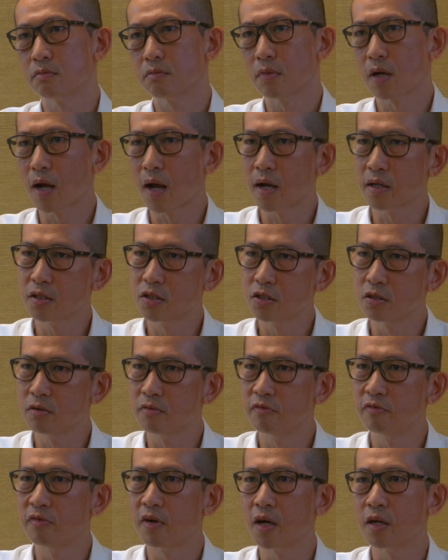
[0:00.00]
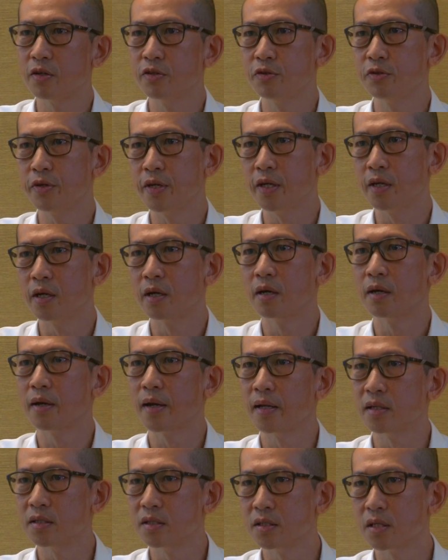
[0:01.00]
add some value here
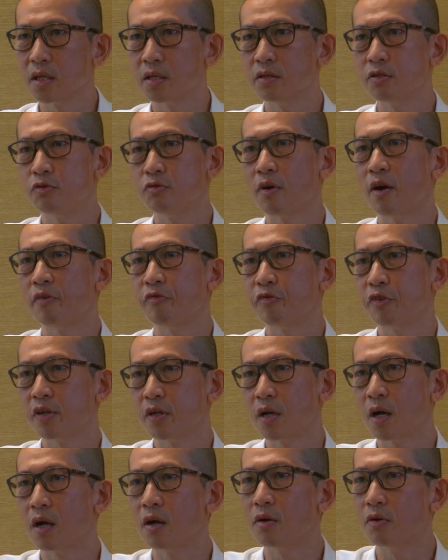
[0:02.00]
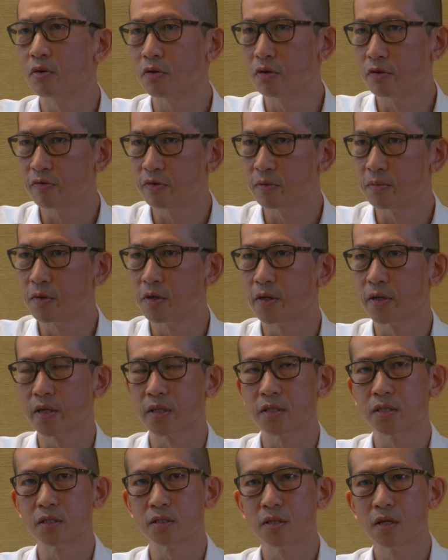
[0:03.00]
and send to Africa or other
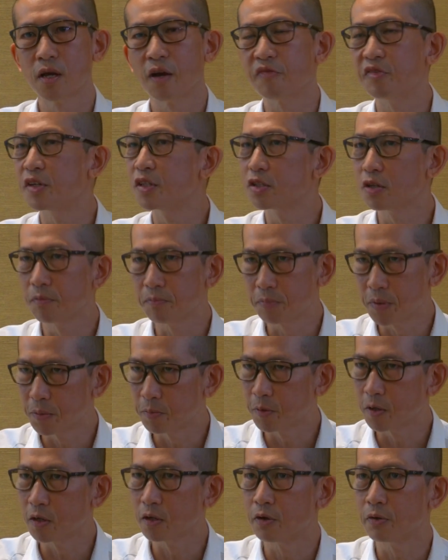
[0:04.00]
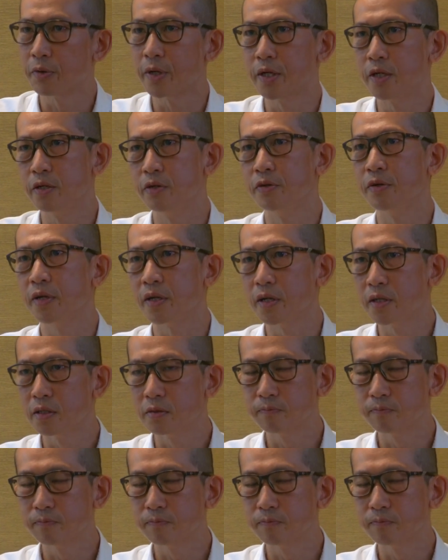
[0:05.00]
markets. I think some people are already doing it.